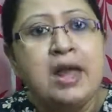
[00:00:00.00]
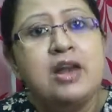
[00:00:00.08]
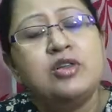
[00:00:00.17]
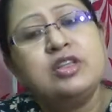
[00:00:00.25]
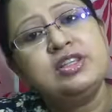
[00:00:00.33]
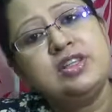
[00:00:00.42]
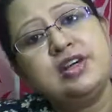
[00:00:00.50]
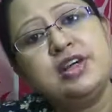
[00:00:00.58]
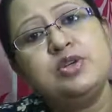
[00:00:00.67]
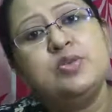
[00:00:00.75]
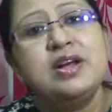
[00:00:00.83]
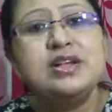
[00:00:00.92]
Now, the
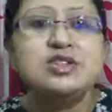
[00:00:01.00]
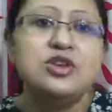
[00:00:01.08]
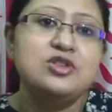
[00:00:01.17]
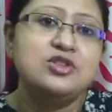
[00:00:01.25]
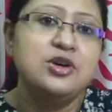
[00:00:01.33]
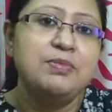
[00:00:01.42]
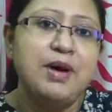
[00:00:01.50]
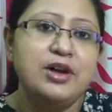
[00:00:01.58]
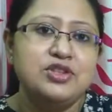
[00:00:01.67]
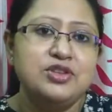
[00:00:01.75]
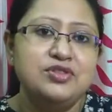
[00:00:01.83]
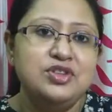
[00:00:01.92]
third one is also a
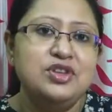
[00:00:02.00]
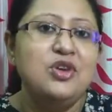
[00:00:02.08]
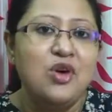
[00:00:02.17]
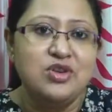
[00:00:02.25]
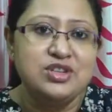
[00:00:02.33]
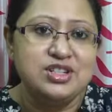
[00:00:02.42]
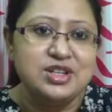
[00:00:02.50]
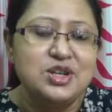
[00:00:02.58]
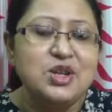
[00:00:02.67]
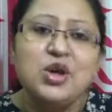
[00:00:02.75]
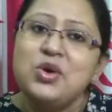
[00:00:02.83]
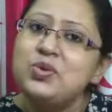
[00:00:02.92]
part of the long turn,
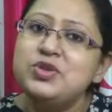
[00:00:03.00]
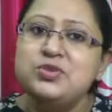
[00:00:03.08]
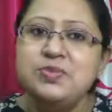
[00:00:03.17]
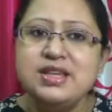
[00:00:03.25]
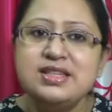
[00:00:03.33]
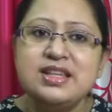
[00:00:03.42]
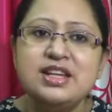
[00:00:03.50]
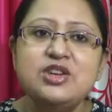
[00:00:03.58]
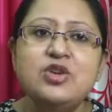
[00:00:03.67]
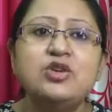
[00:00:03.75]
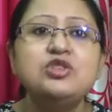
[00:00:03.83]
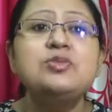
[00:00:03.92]
which means that
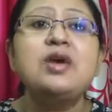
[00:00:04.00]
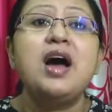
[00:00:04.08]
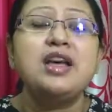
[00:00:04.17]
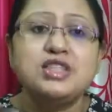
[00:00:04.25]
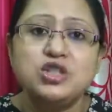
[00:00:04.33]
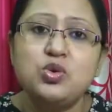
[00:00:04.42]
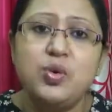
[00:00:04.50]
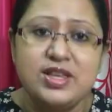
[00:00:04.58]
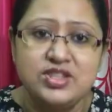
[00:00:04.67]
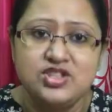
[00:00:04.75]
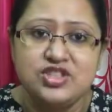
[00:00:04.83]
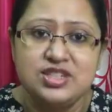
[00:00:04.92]
you're going to be asked
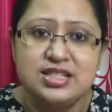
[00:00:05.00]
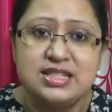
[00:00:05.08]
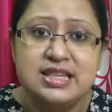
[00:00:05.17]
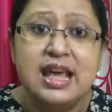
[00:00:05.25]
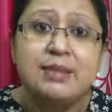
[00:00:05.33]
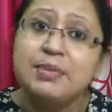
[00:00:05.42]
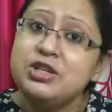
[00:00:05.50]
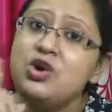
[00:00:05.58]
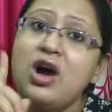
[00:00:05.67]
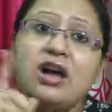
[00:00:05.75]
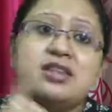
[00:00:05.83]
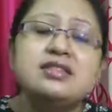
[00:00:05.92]
questions, but your
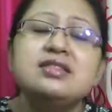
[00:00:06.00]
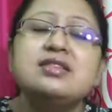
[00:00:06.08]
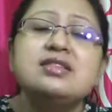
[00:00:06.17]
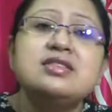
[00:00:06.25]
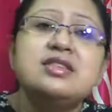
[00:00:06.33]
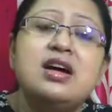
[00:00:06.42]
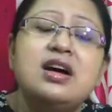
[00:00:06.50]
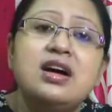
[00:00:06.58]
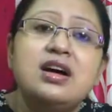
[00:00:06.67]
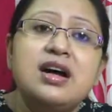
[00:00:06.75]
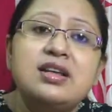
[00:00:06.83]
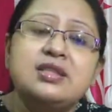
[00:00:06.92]
answers
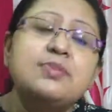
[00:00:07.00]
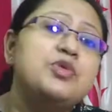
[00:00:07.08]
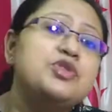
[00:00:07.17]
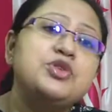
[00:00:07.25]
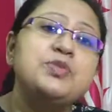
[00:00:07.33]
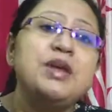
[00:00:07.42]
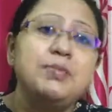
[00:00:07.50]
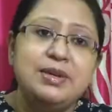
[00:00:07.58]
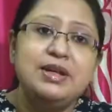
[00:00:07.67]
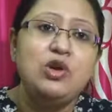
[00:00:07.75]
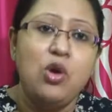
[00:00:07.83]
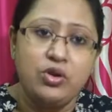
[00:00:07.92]
are supposed to be a
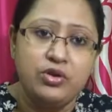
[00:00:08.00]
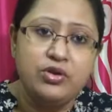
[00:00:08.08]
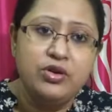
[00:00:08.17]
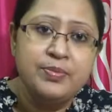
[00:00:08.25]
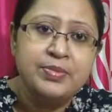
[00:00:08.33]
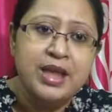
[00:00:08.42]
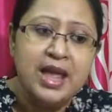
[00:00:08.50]
bit longer.